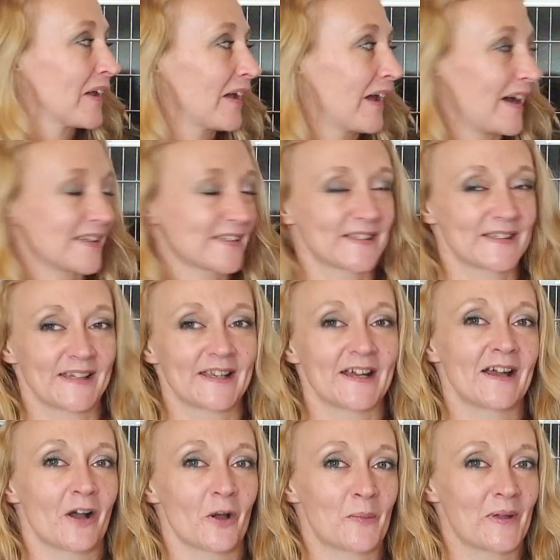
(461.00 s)
As I said,
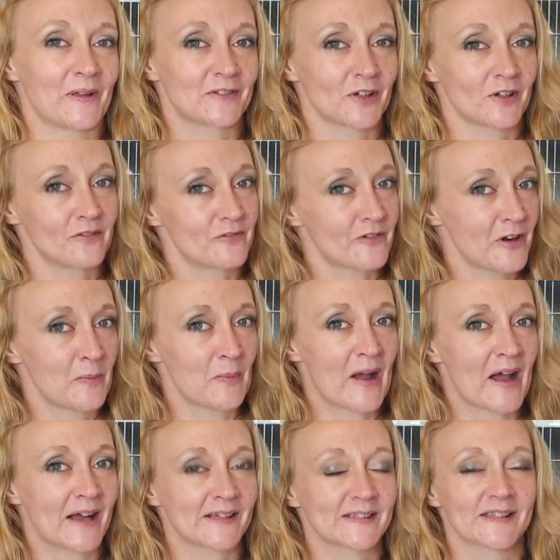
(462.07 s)
I picked up 3
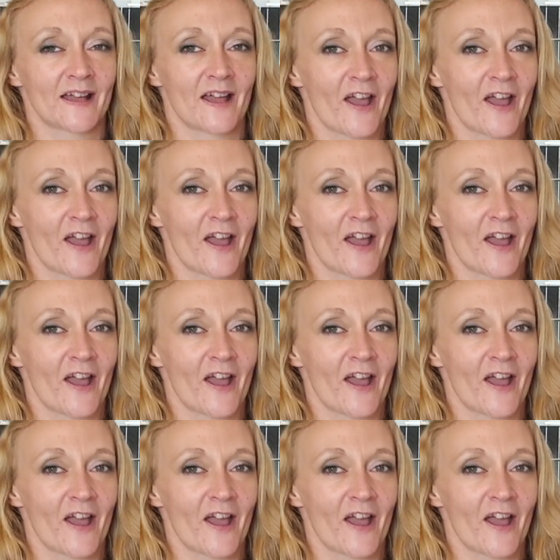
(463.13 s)
packs,